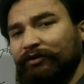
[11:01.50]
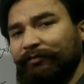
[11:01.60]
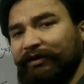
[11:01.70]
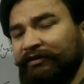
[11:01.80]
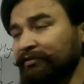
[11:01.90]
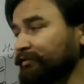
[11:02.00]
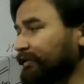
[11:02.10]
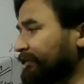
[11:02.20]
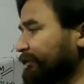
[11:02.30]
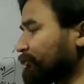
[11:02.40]
power minus
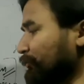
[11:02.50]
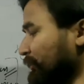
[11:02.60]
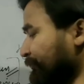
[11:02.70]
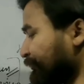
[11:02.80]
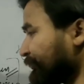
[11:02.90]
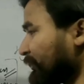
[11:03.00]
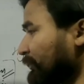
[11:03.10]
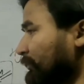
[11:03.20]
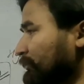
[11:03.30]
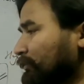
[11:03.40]
19 coulomb.
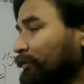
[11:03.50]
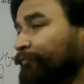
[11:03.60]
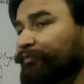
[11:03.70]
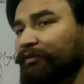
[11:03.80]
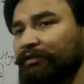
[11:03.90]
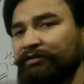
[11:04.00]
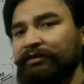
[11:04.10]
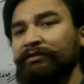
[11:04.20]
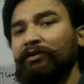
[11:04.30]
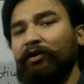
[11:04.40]
So this
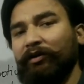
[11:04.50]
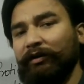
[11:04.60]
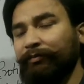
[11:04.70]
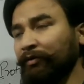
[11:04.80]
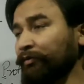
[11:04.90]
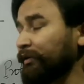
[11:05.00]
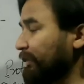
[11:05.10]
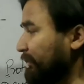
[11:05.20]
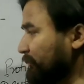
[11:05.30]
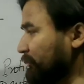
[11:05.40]
is all about
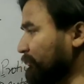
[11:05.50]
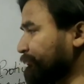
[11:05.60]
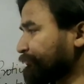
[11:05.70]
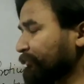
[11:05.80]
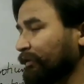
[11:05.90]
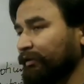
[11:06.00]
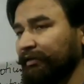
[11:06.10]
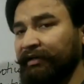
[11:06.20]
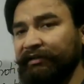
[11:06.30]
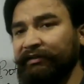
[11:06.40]
electron.
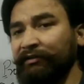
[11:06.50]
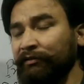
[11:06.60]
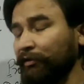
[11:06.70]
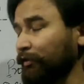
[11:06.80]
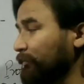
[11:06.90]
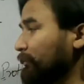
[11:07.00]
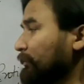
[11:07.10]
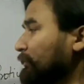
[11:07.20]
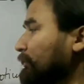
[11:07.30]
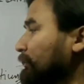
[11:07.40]
Later,
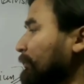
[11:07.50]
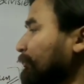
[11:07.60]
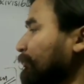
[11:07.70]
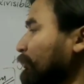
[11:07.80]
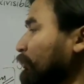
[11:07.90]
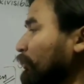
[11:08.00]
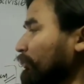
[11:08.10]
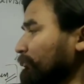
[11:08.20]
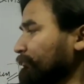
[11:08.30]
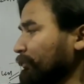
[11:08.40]
the
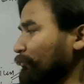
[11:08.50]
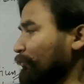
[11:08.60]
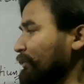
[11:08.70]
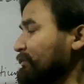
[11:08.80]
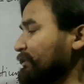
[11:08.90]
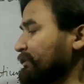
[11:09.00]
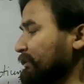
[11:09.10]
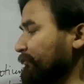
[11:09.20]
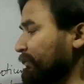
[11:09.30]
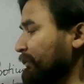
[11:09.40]
proton was
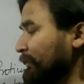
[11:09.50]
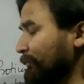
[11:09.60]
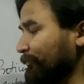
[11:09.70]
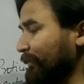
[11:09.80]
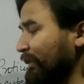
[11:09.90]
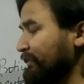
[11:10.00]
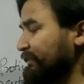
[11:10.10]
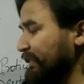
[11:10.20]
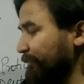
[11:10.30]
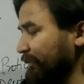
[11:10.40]
discovered by
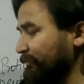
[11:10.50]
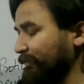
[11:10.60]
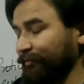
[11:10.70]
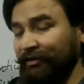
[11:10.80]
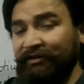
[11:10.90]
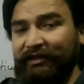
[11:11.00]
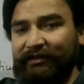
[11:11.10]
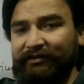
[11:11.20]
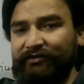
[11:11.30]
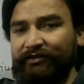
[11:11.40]
same experiment,
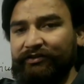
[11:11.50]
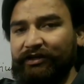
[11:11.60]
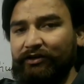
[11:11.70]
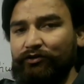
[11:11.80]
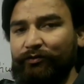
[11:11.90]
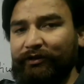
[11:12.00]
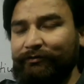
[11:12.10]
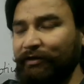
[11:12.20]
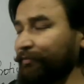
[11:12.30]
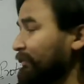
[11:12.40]
that is discharge tube
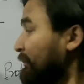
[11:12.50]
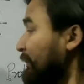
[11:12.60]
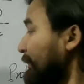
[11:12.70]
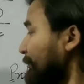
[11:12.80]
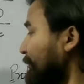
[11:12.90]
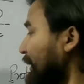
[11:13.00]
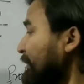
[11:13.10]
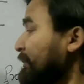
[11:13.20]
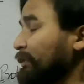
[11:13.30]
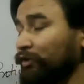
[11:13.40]
experiment,
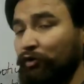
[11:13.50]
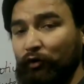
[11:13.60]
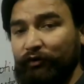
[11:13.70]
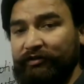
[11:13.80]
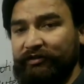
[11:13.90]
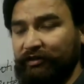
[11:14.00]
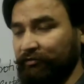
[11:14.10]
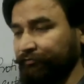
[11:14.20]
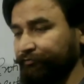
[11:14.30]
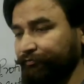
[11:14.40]
by Goldstein.